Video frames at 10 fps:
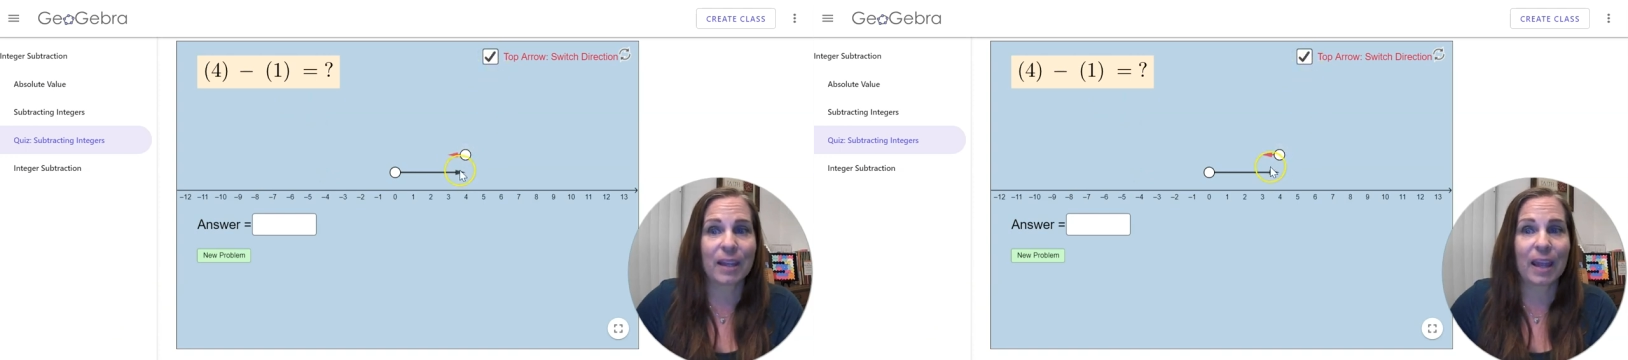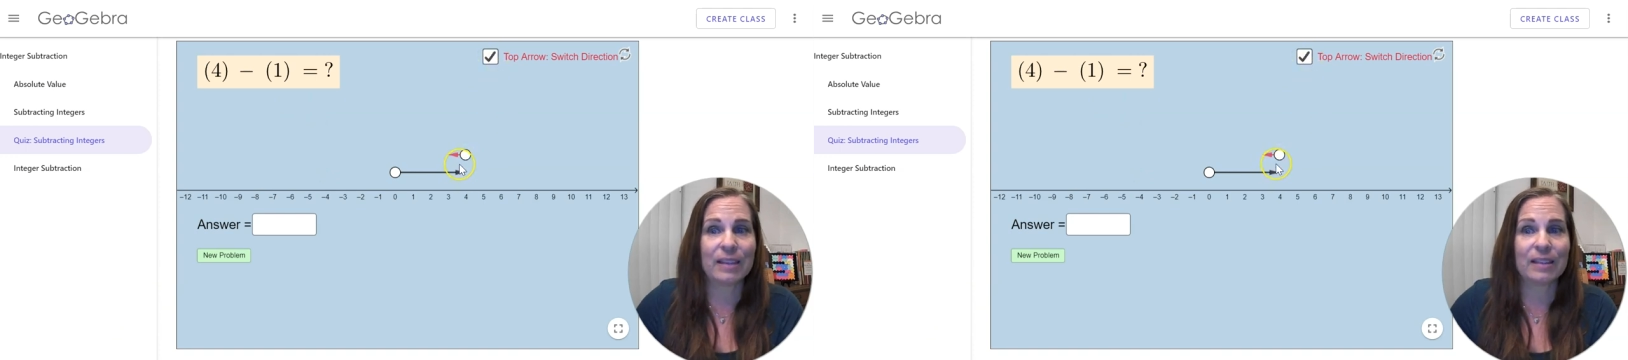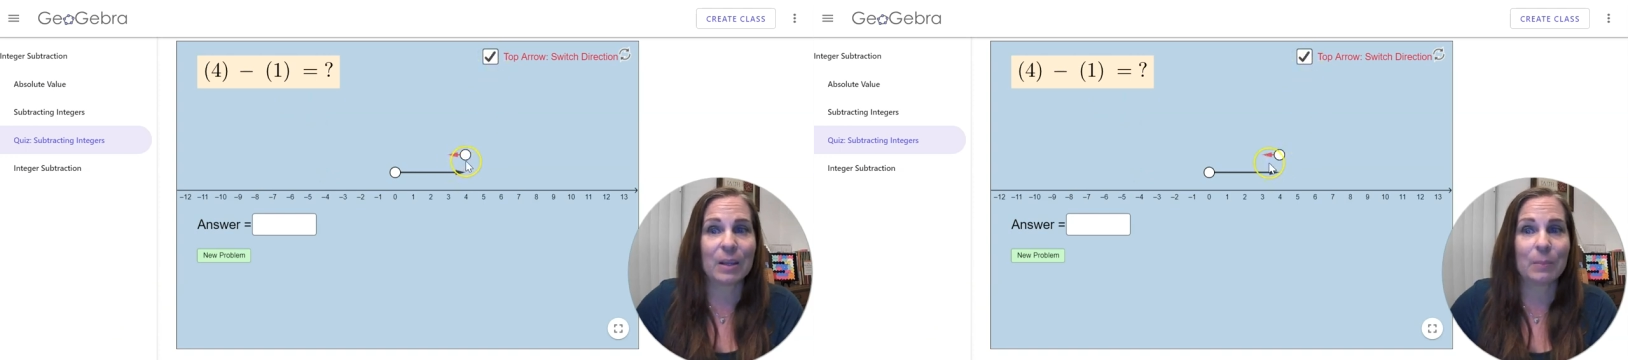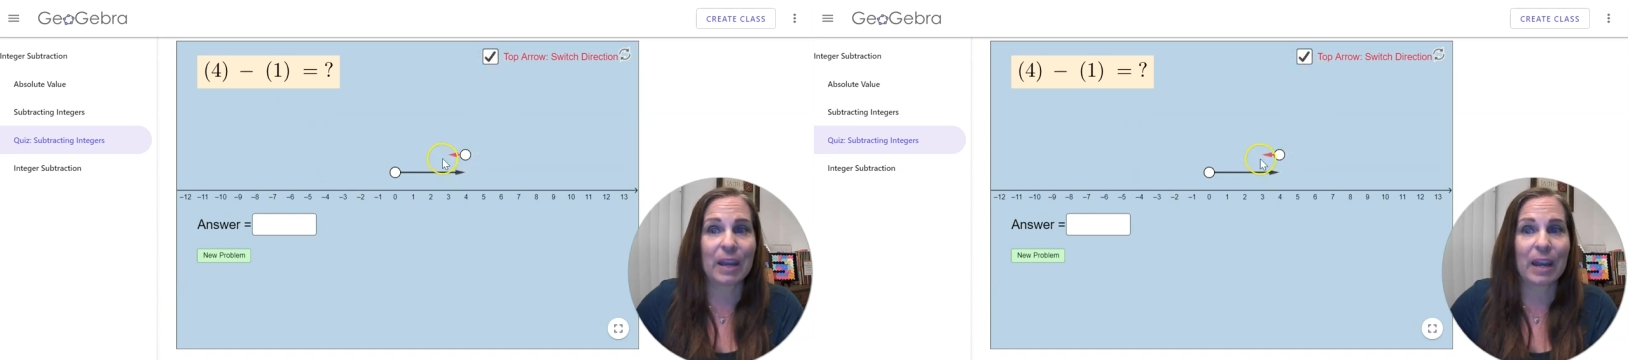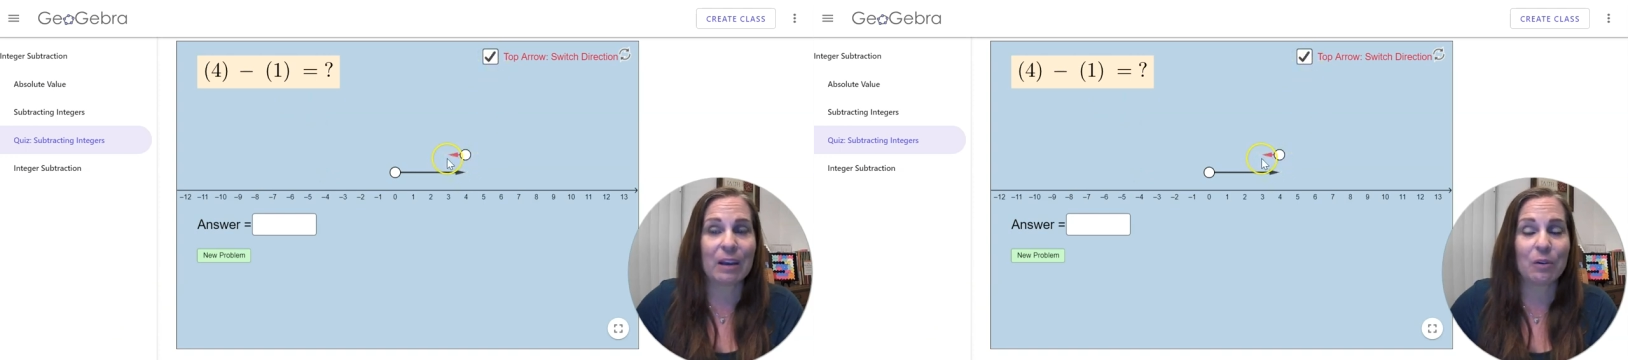and then
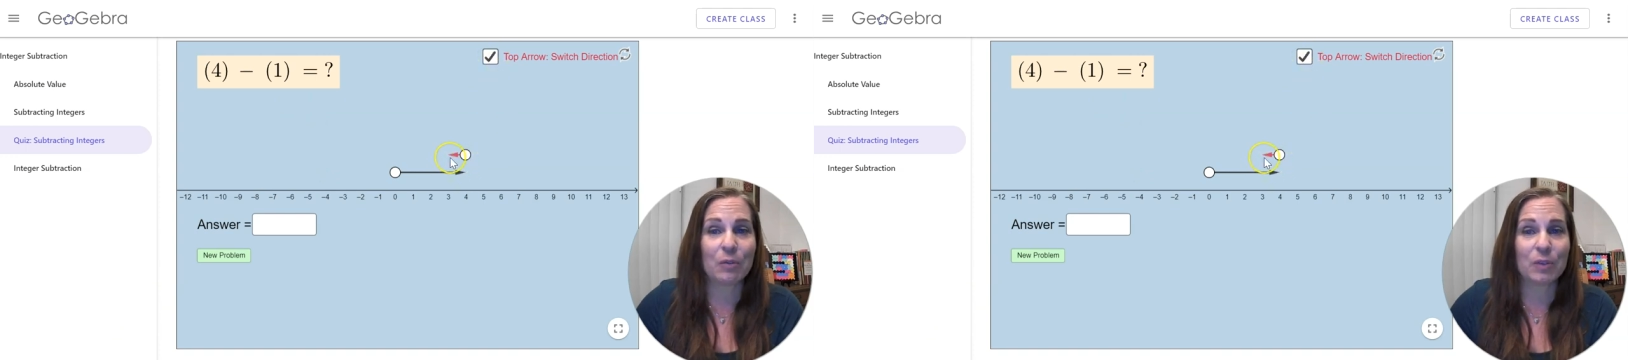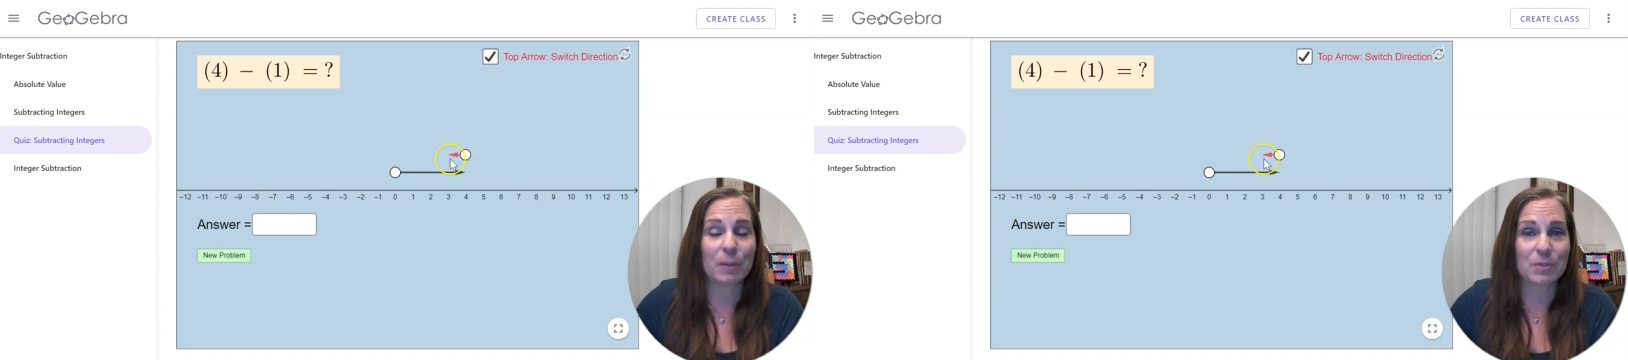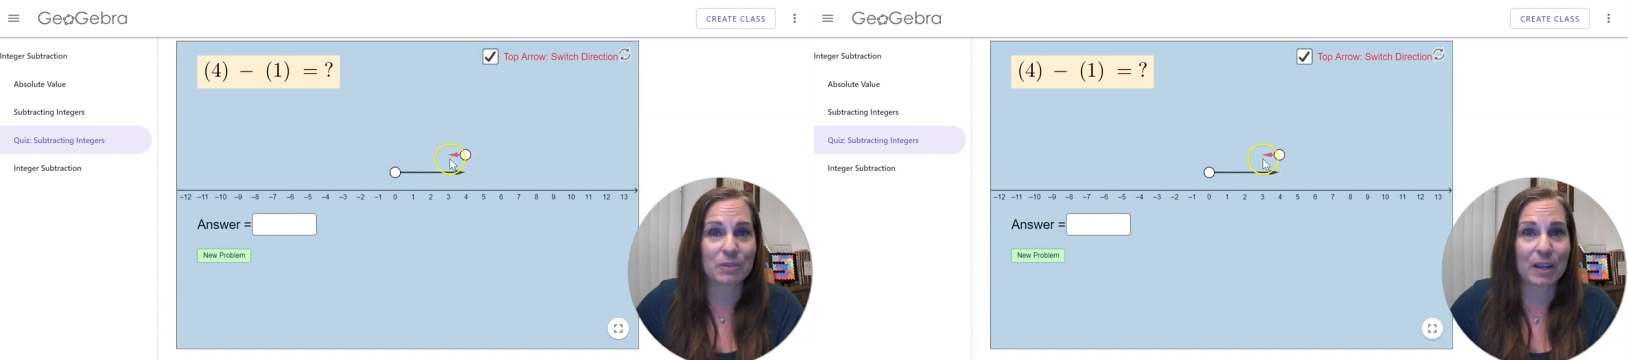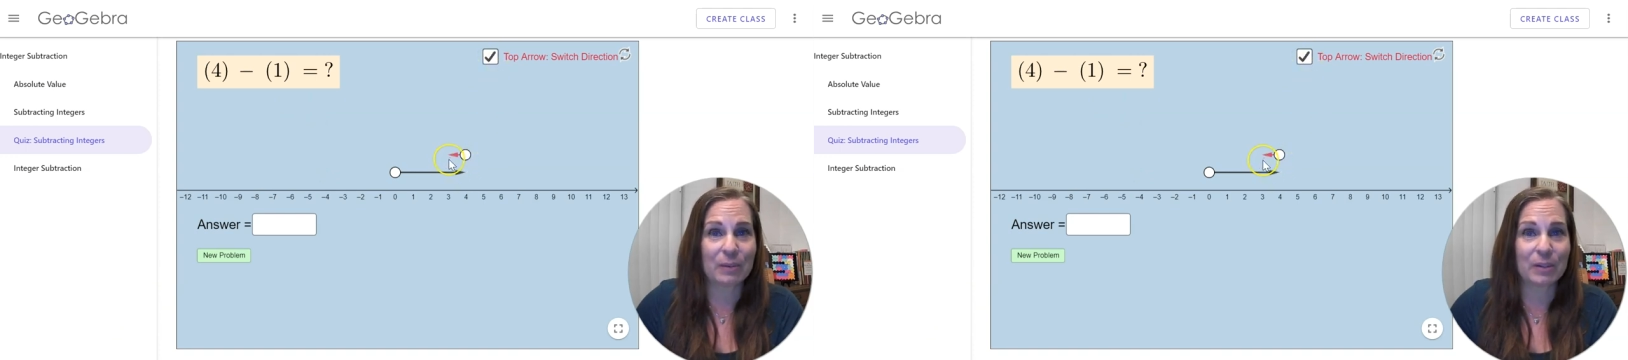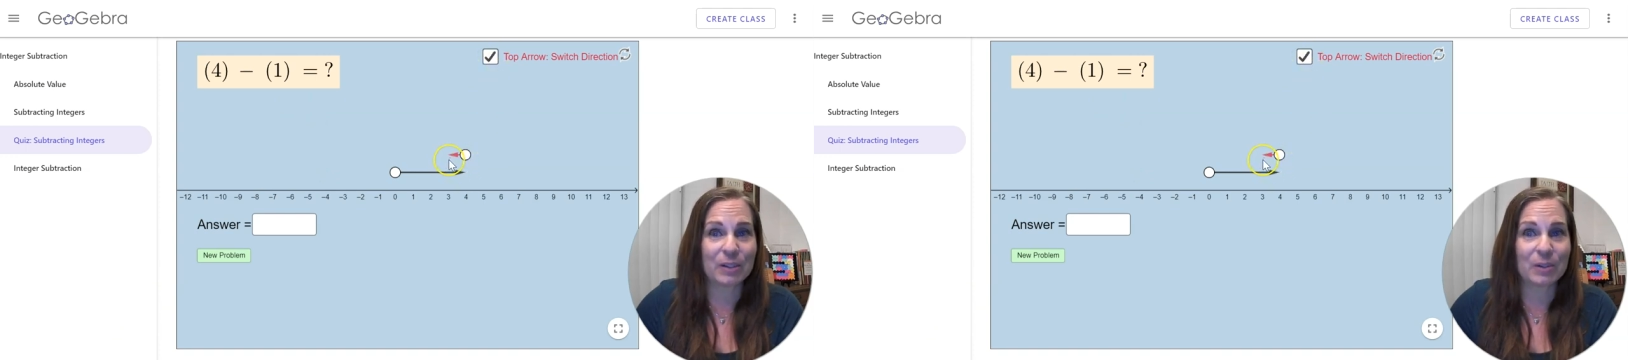my arrow flips
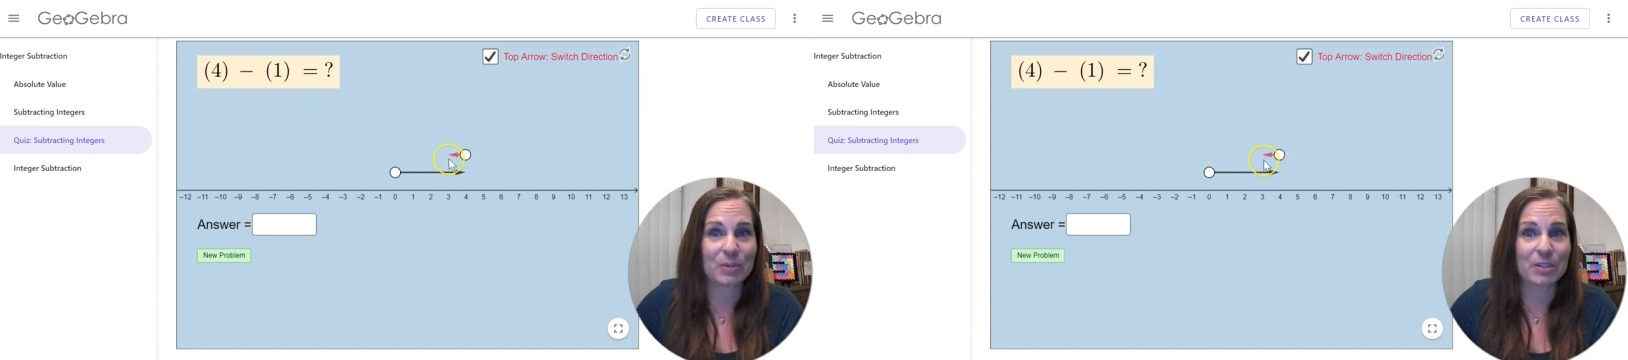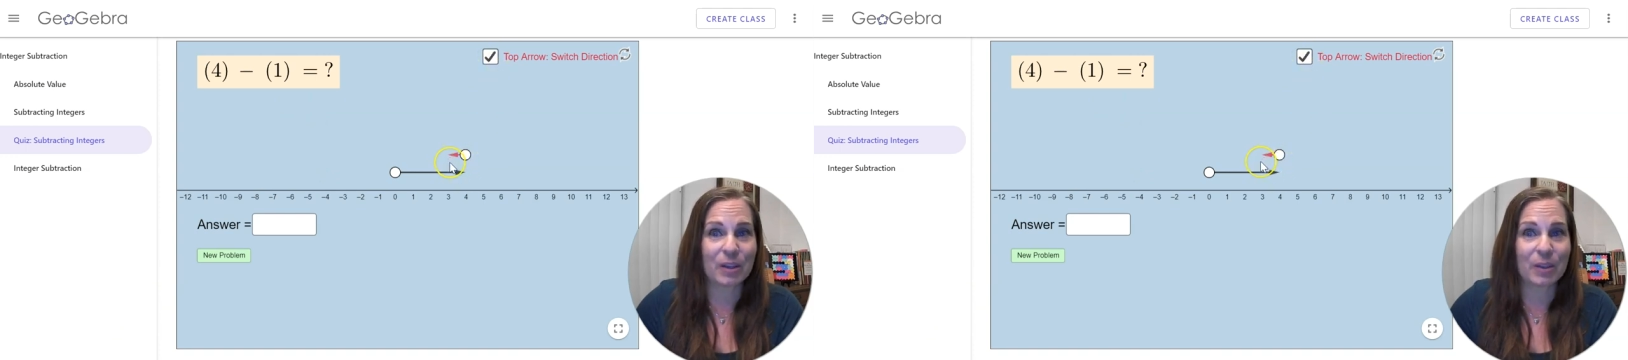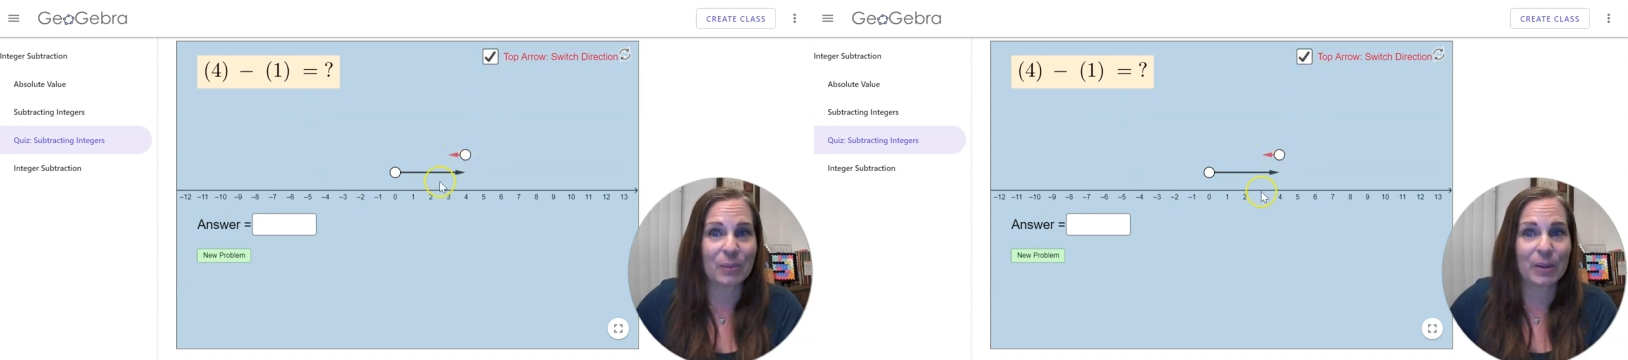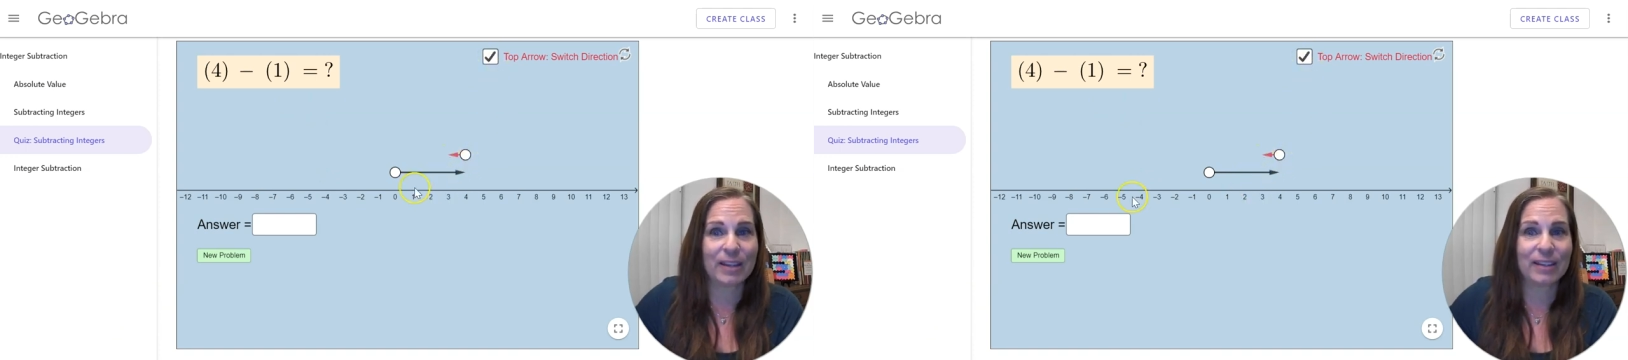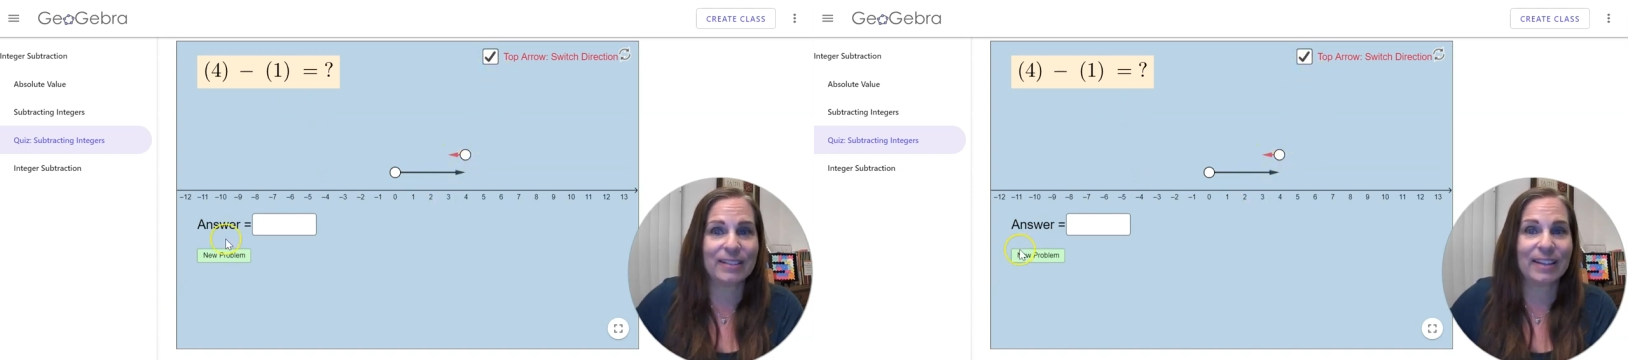around and goes the other
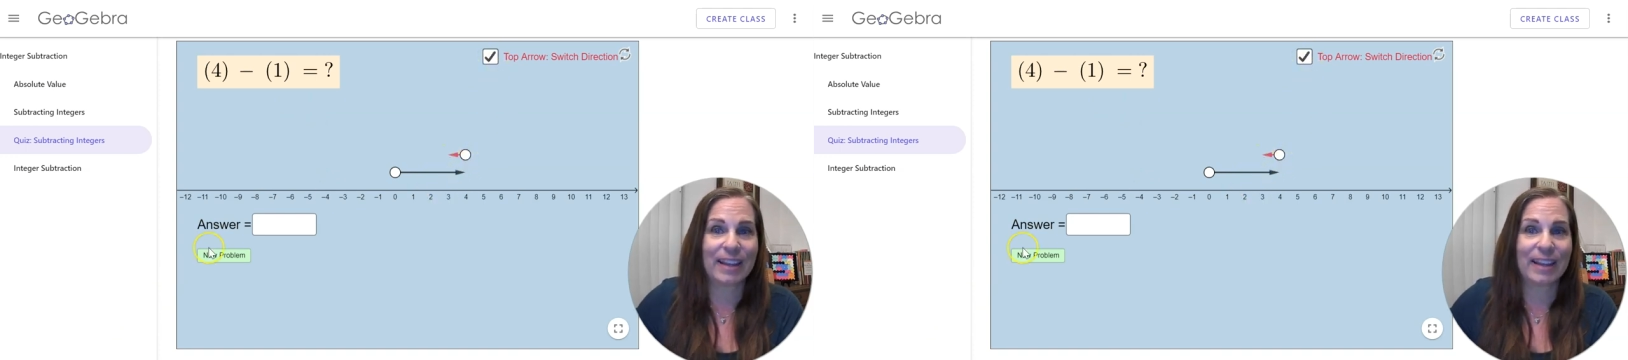way,